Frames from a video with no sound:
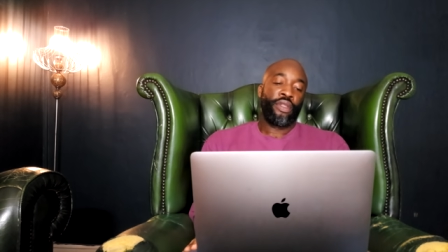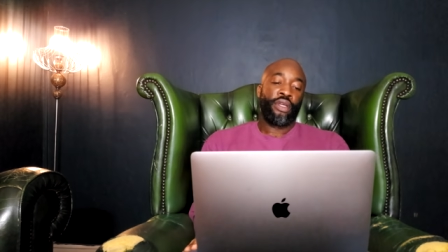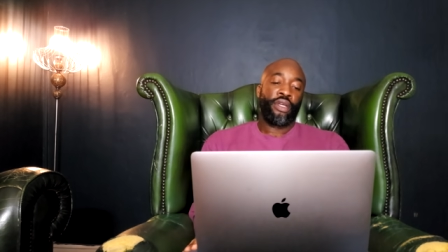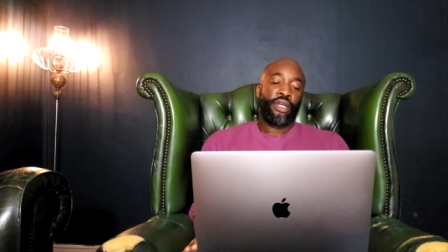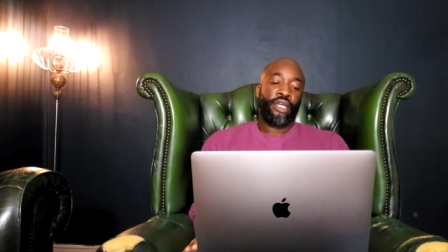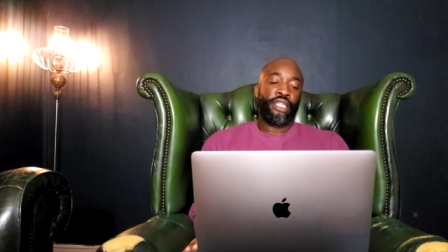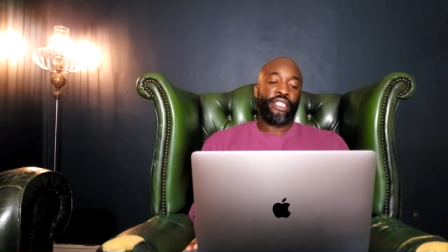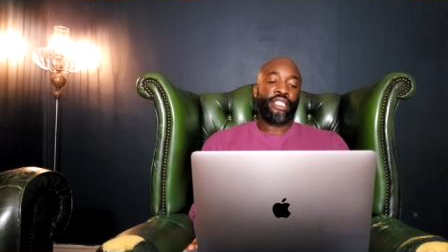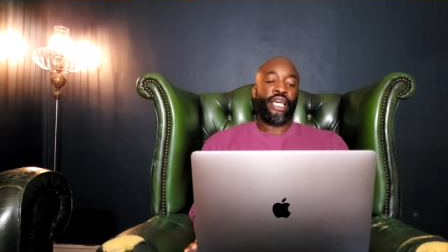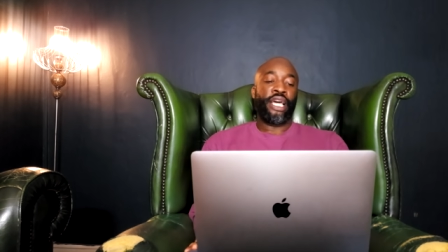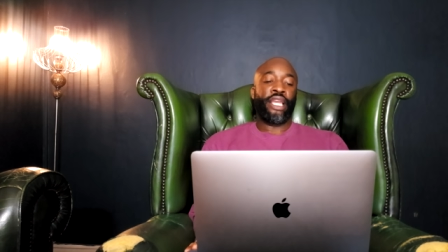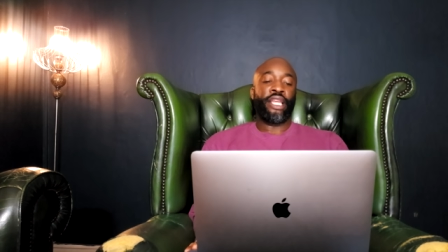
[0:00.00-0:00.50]

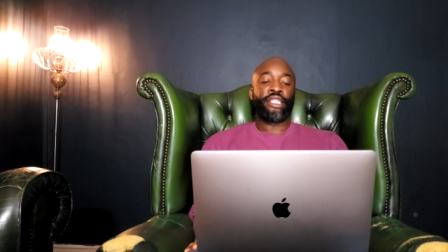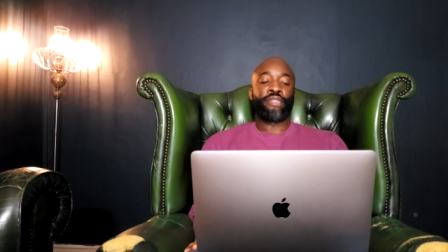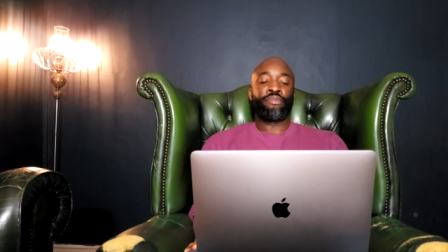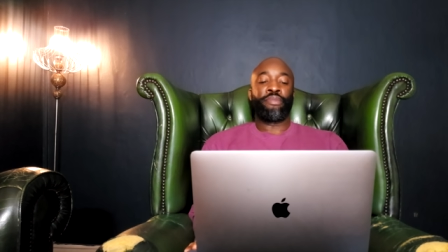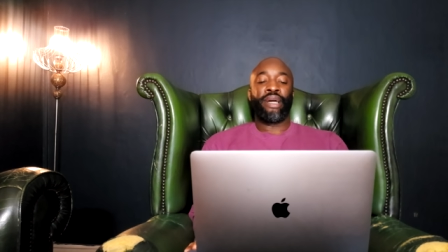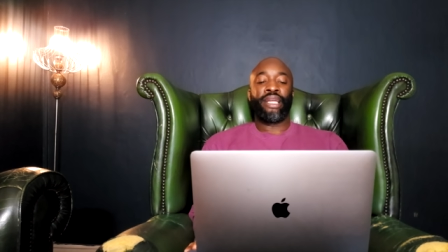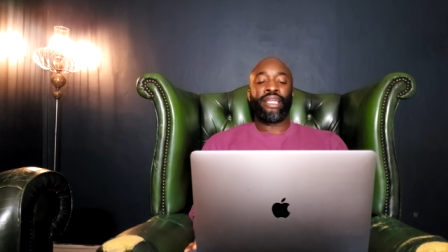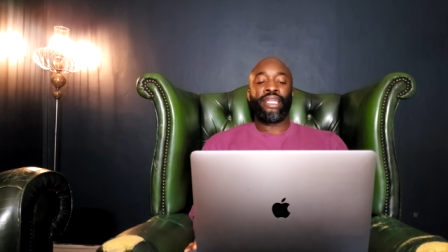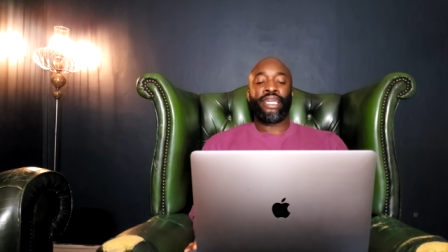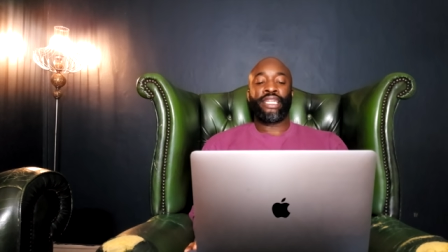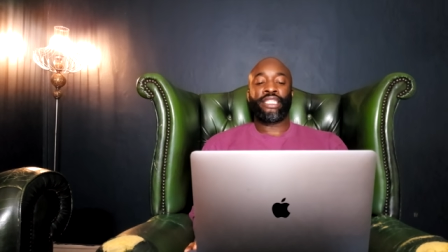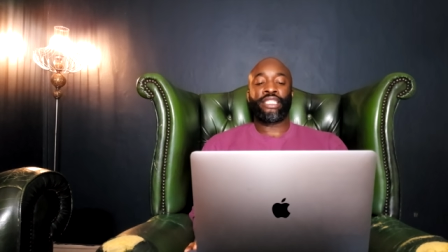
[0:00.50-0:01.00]
He's saying, it's
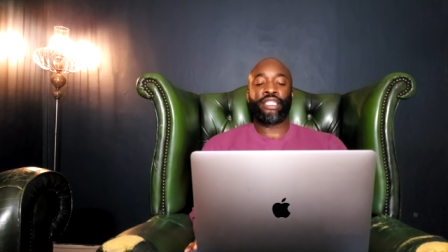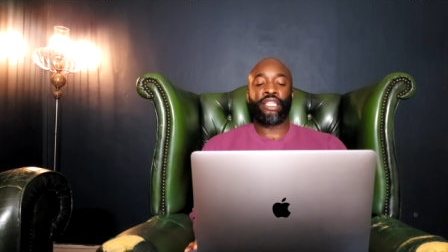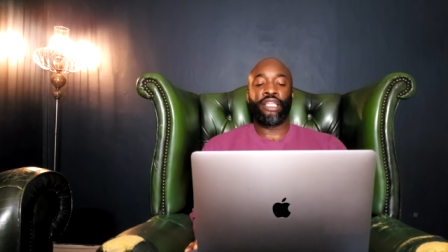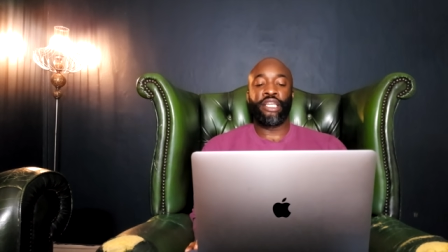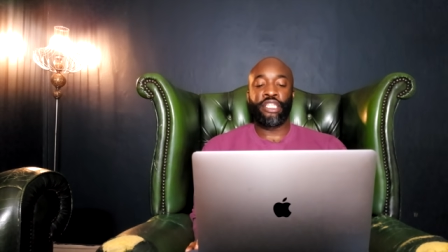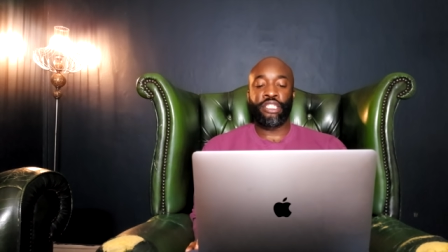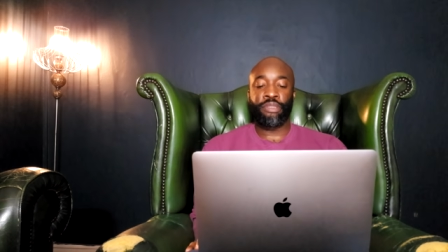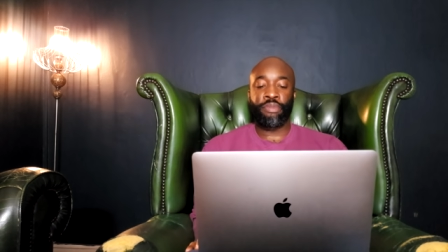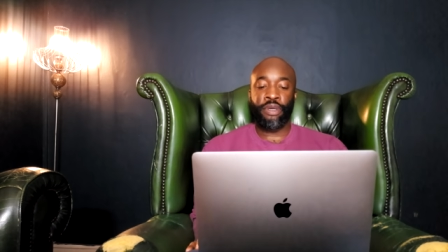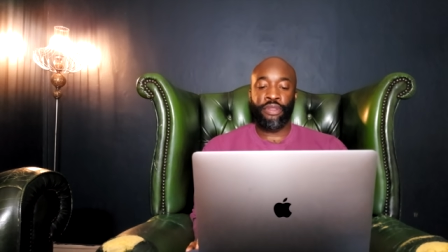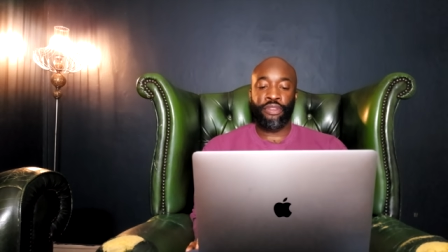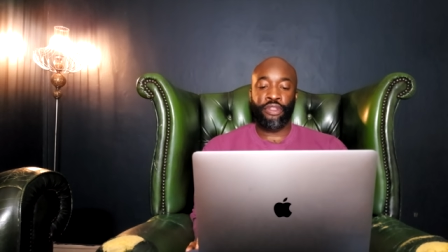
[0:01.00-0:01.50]
my
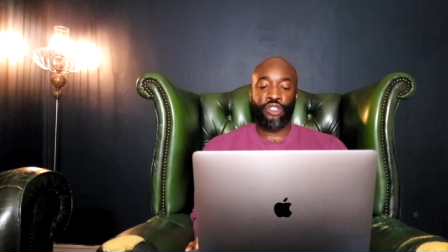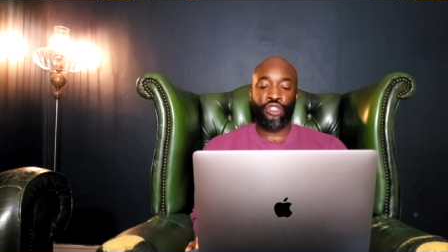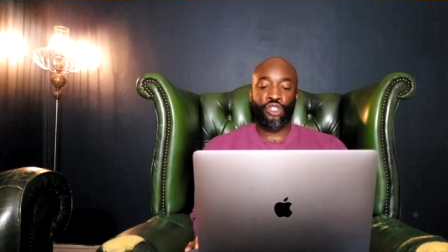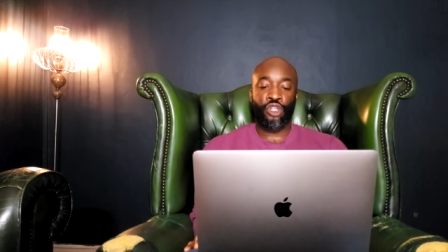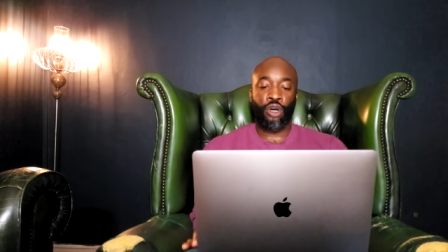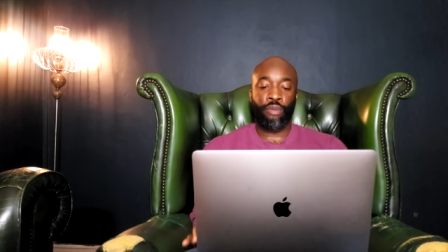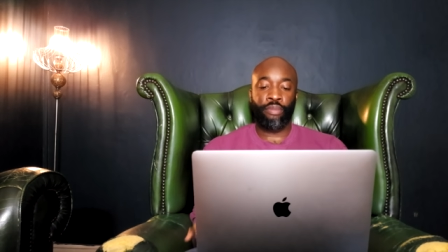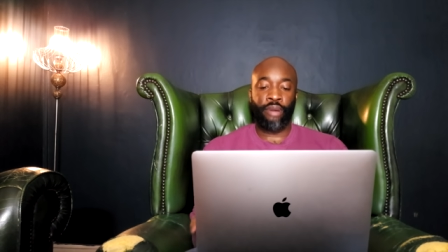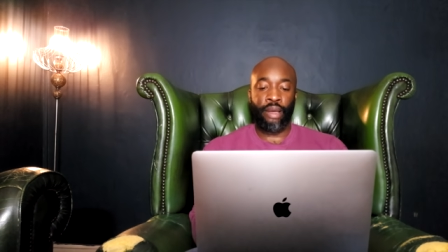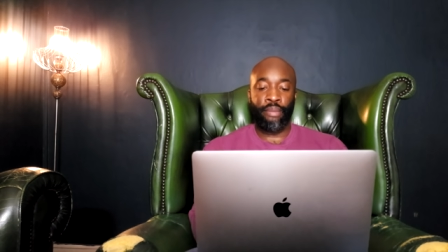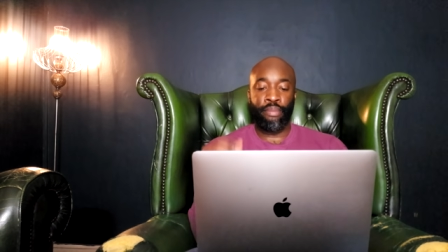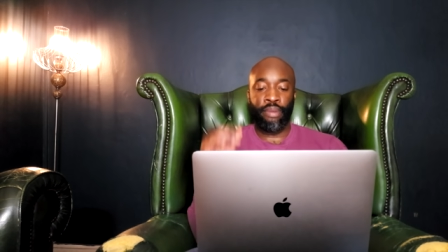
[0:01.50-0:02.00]
destiny to be at the
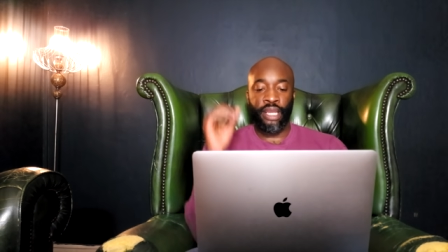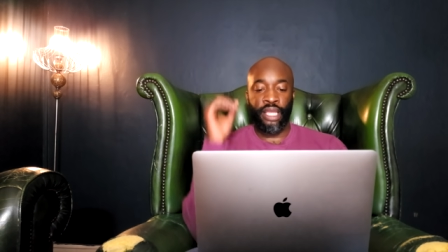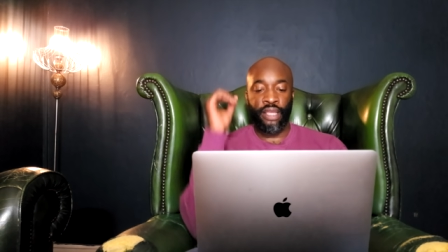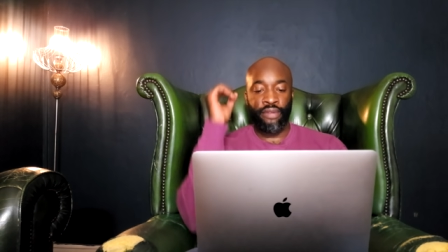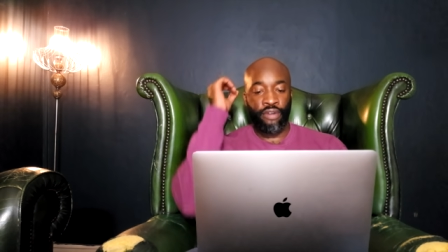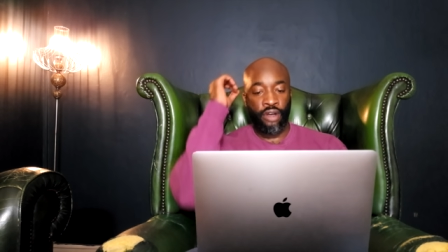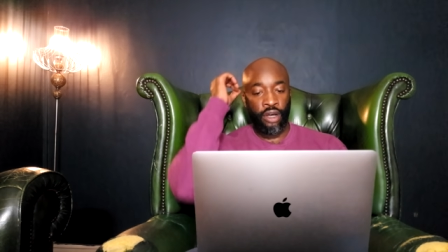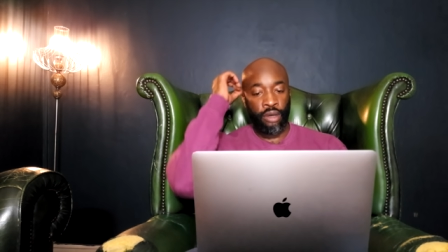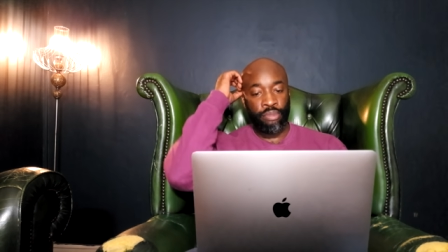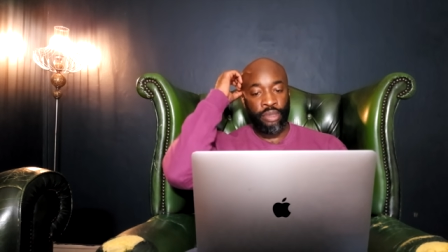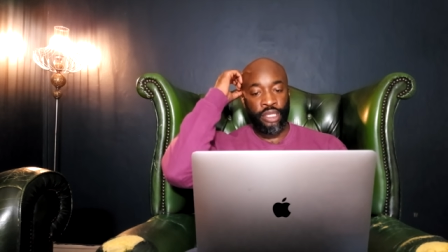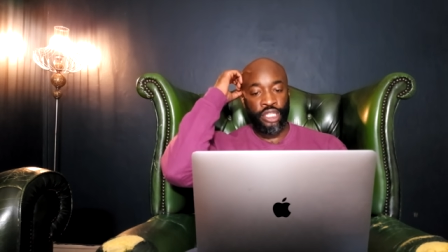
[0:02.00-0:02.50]
top. I believe
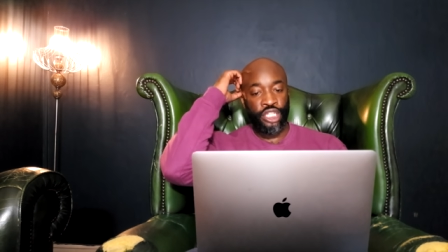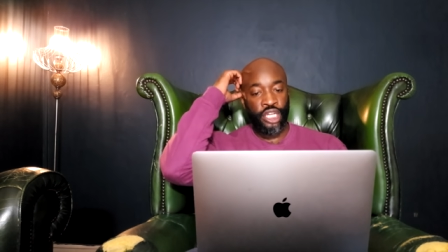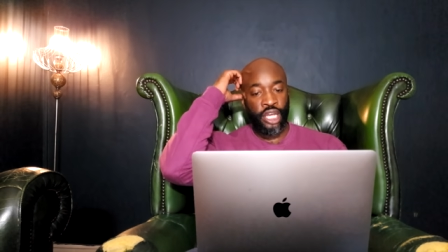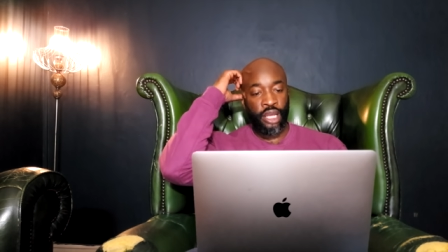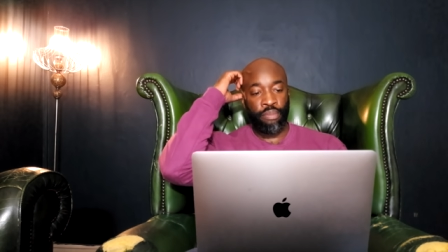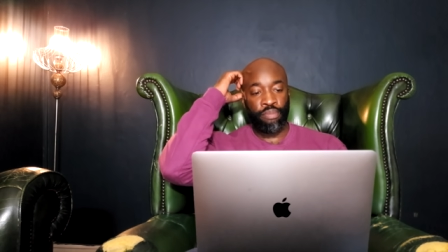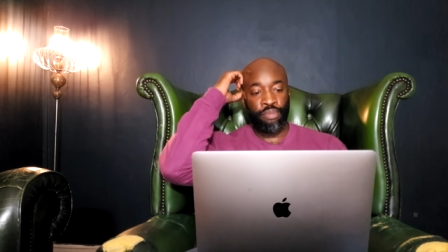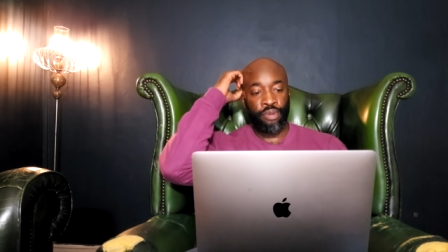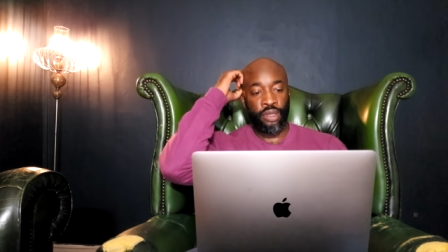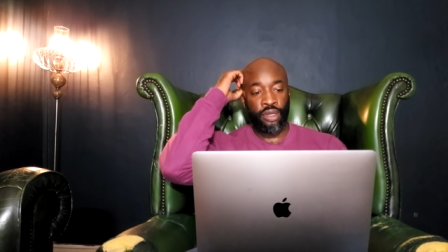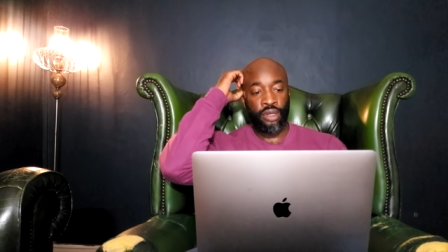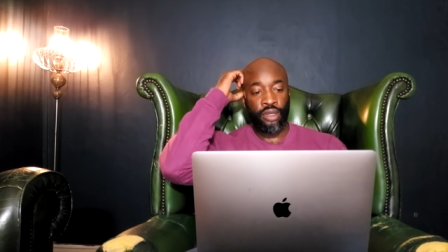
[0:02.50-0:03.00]
I'll be
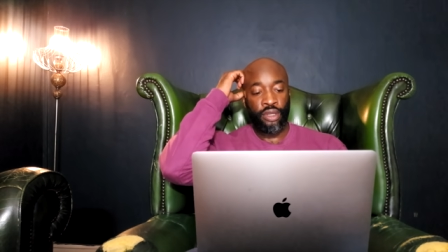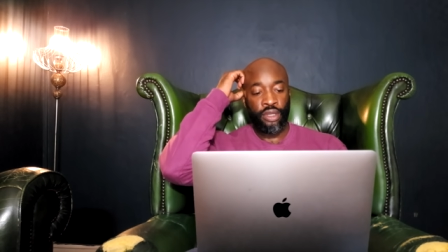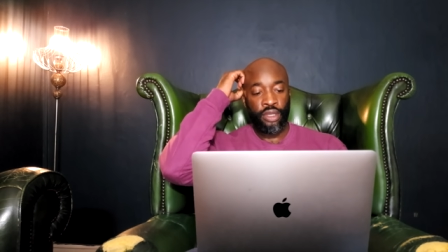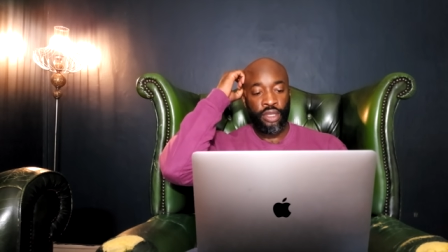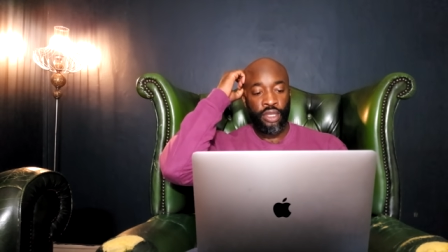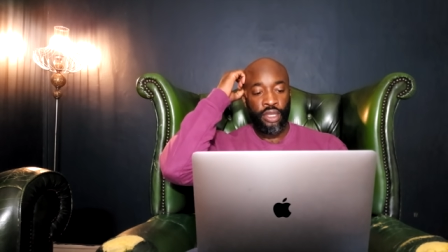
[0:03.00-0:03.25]
champion.